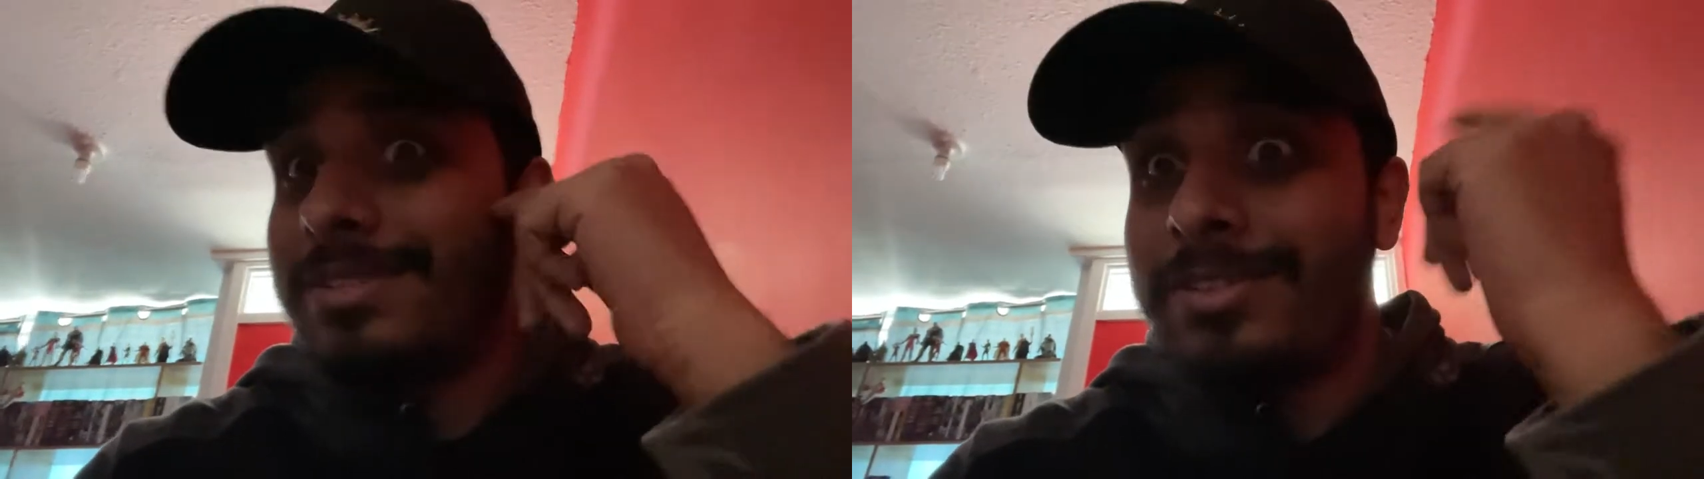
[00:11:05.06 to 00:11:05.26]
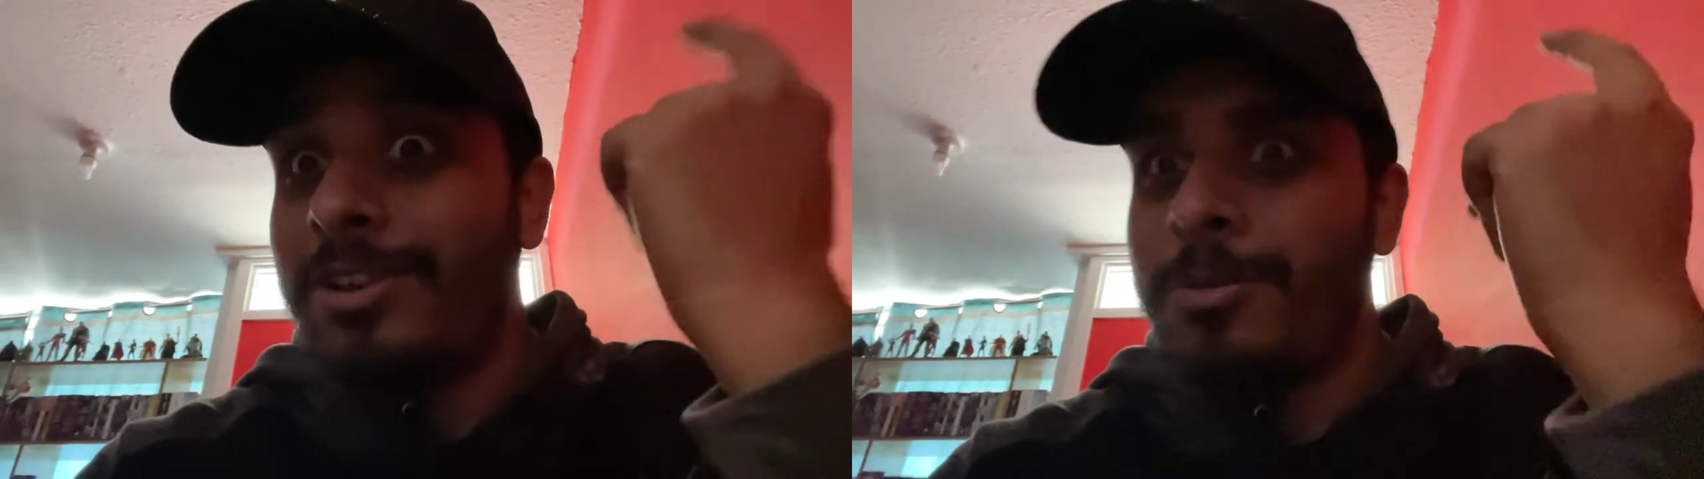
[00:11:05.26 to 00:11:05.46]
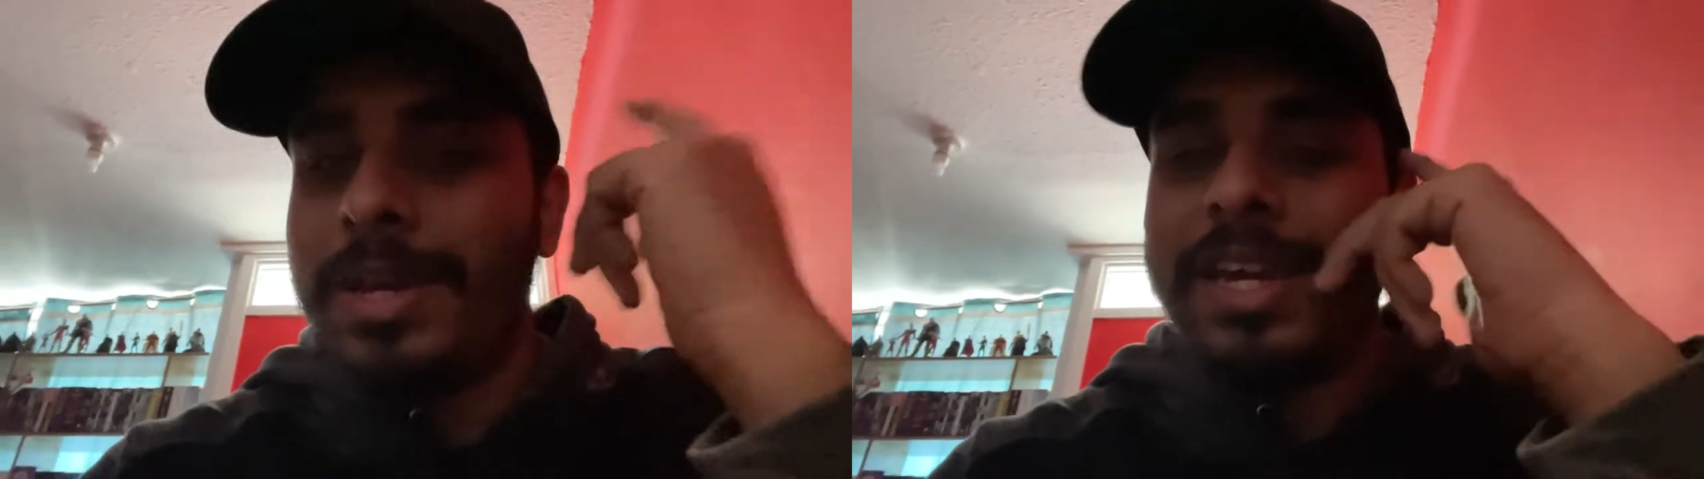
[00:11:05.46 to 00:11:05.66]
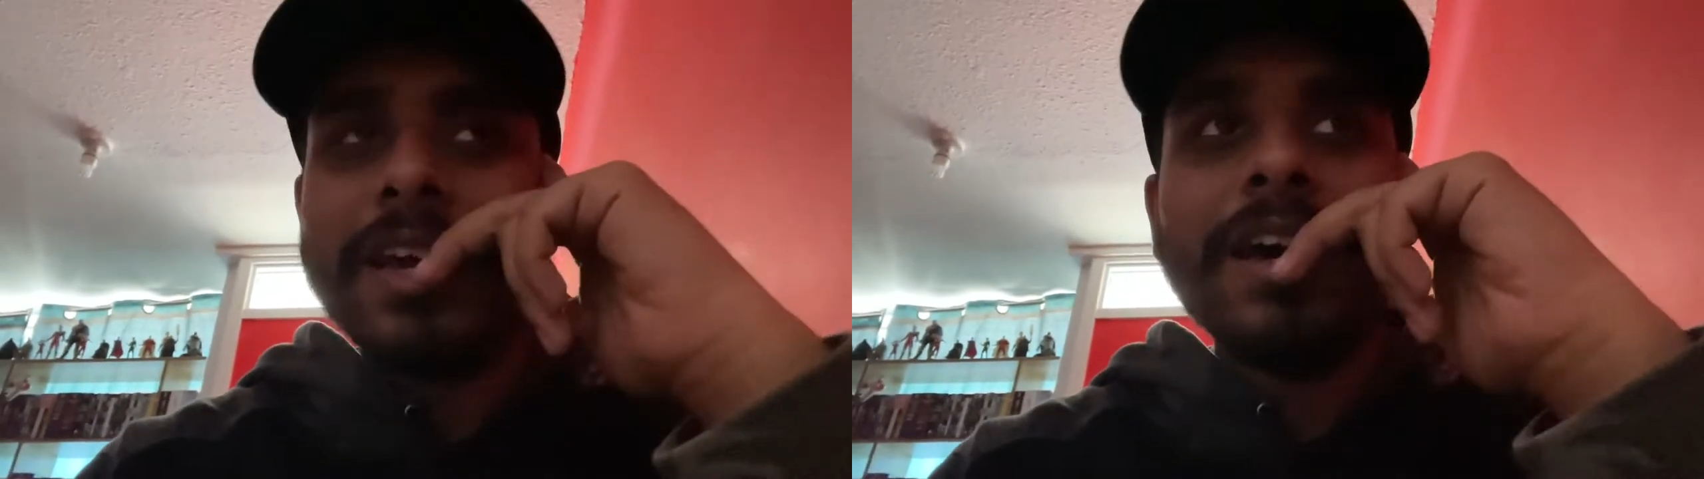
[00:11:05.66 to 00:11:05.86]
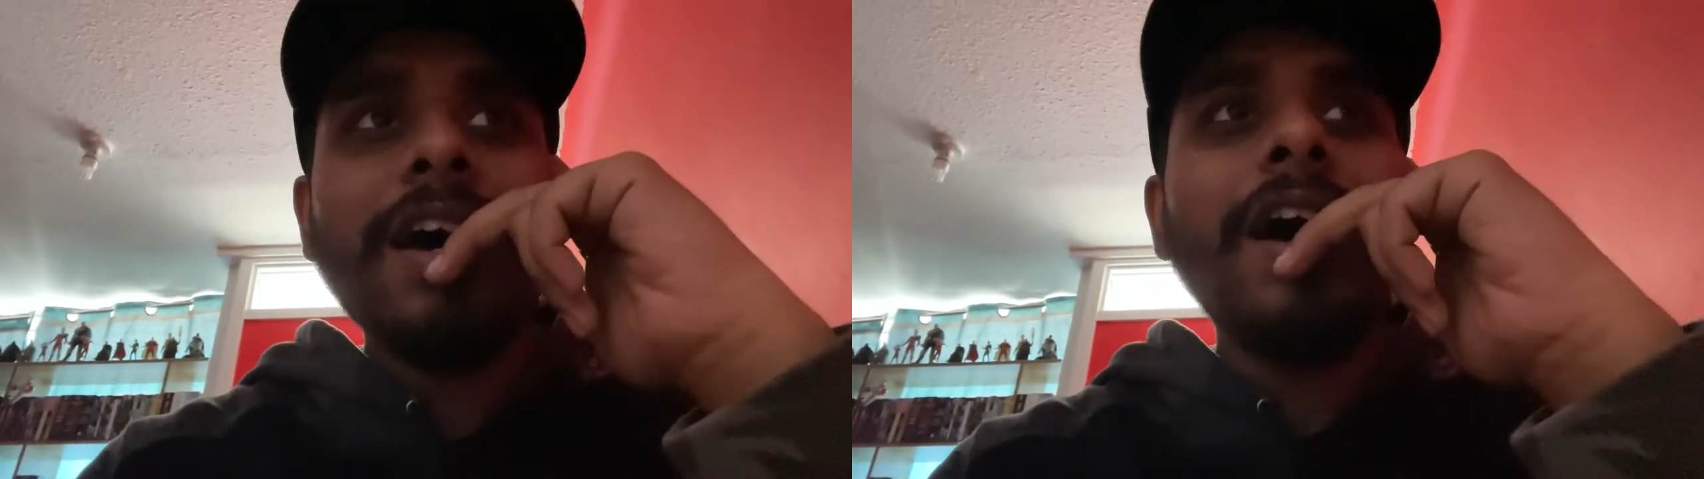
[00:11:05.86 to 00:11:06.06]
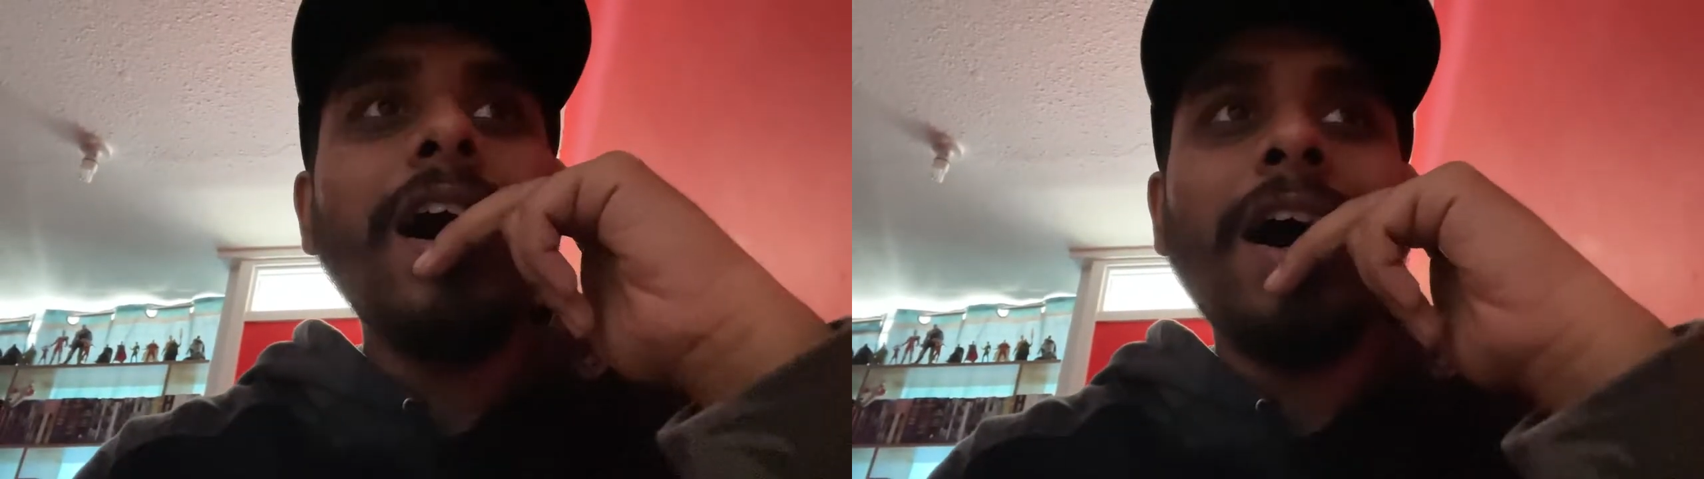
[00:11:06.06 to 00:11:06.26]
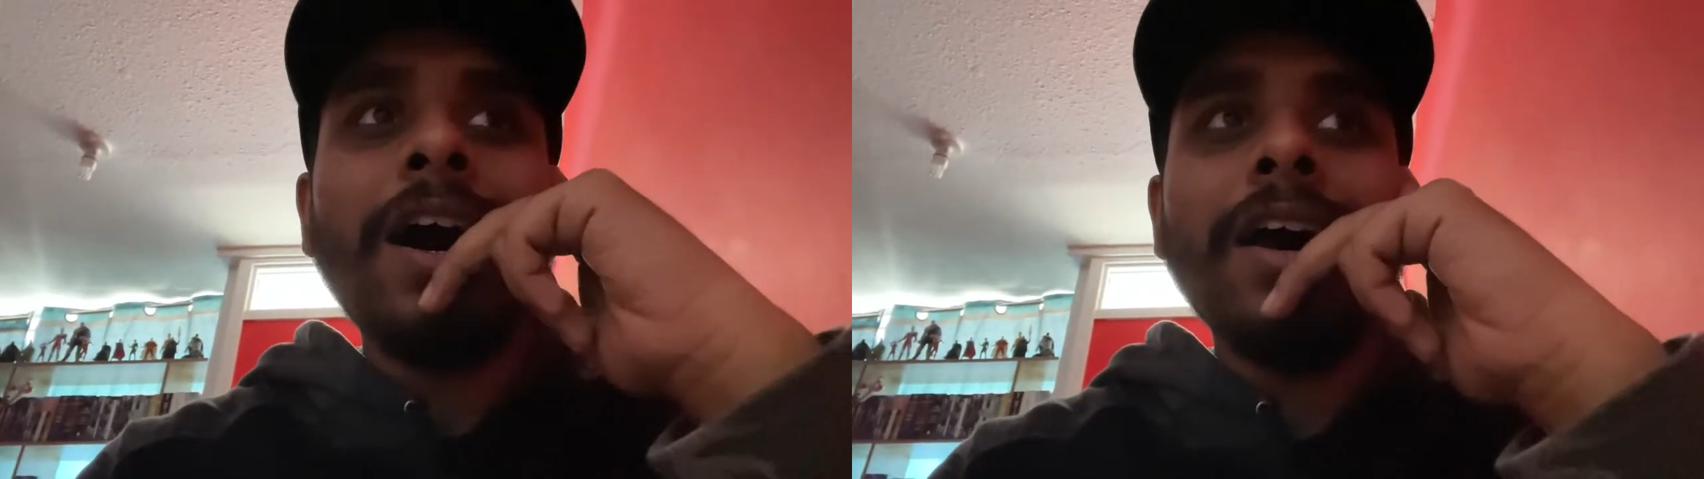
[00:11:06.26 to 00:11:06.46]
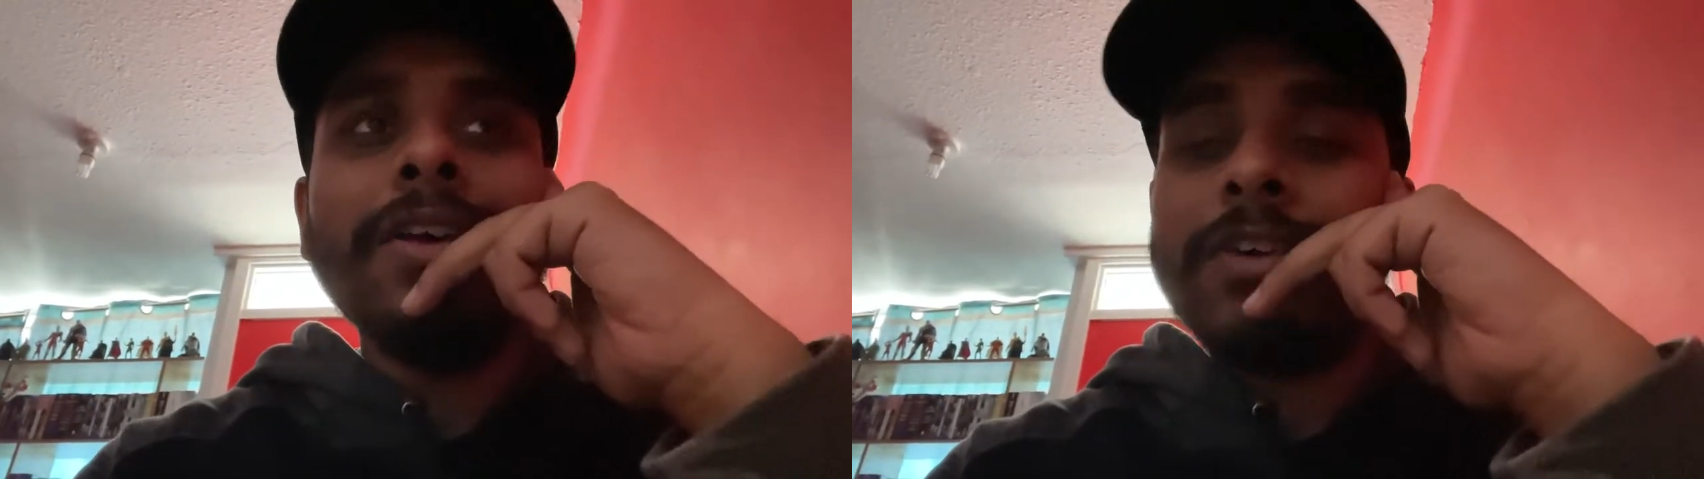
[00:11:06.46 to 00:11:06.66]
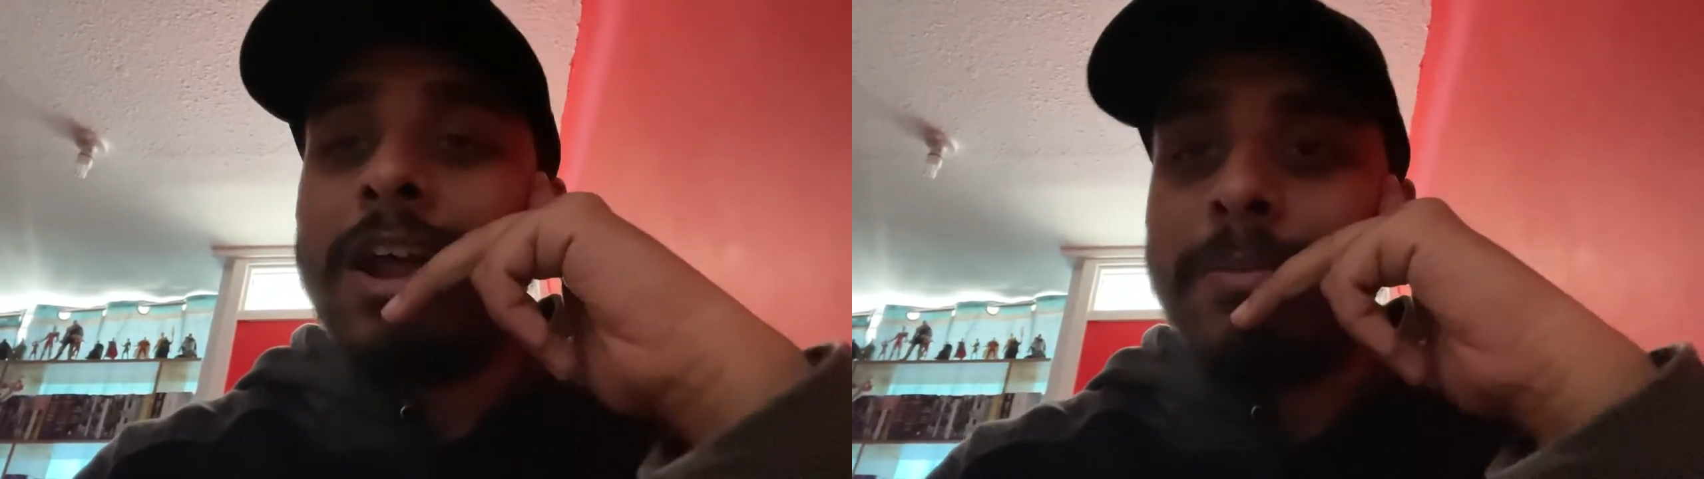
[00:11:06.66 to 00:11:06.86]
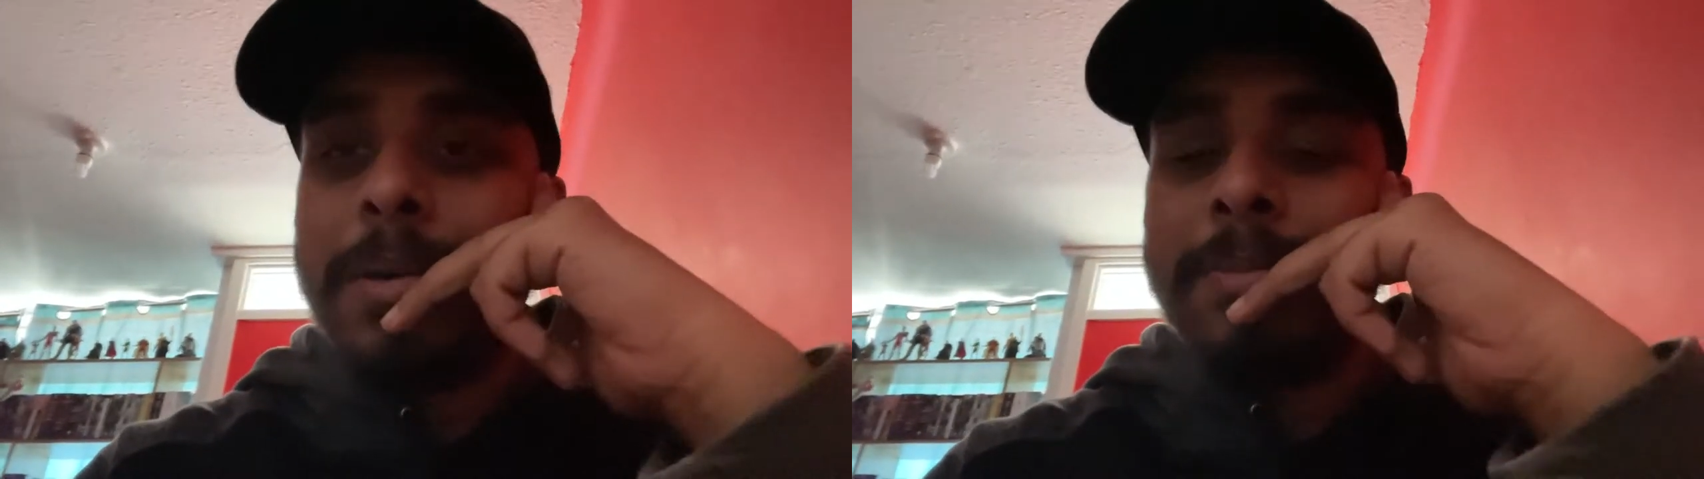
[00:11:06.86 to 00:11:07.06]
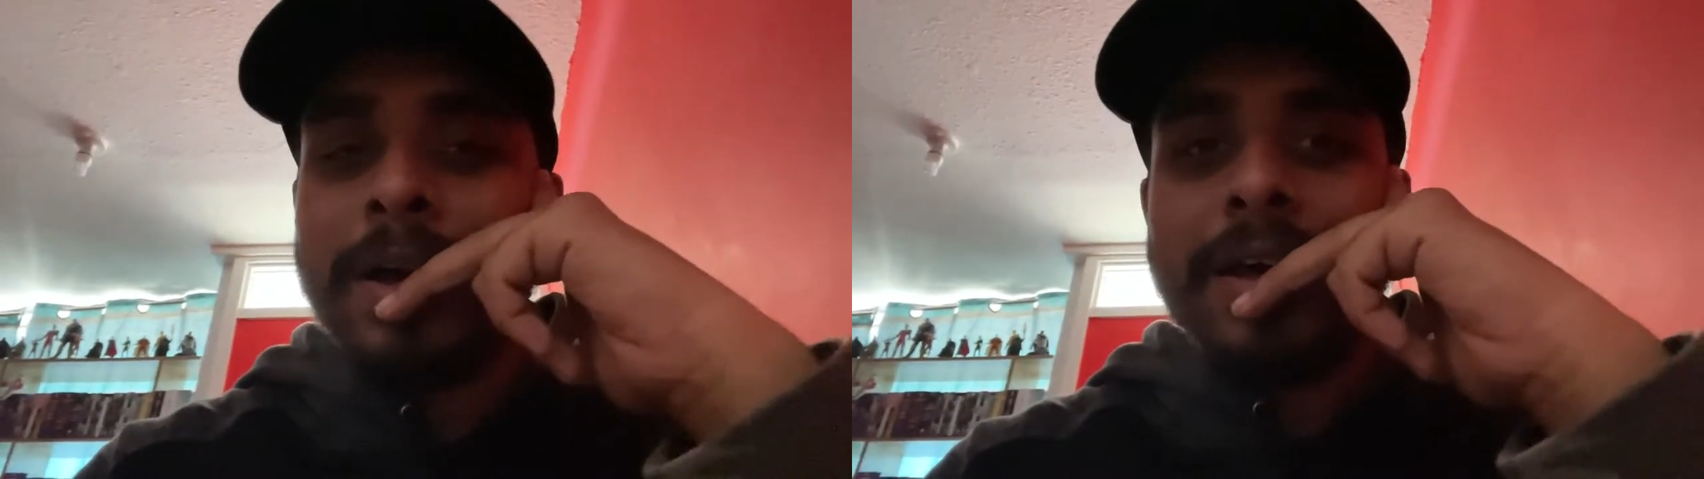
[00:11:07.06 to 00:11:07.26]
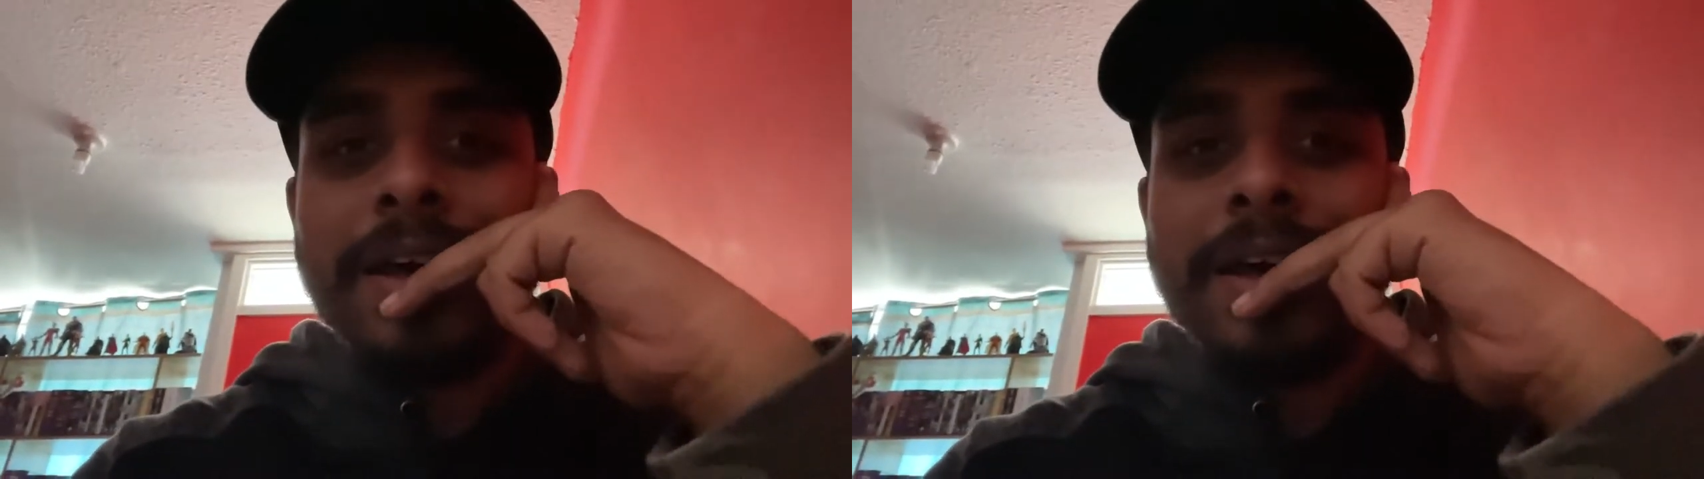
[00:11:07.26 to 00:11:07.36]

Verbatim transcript: you know me, uh, if I remember,